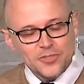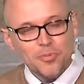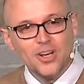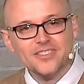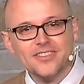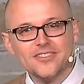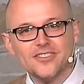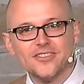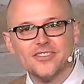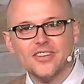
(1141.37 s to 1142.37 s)

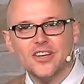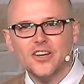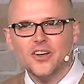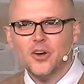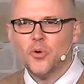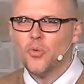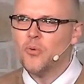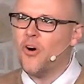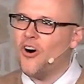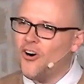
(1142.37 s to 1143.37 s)
presence, we
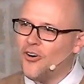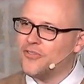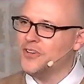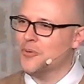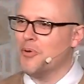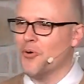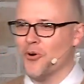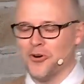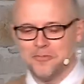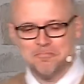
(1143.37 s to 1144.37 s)
will all feel poor.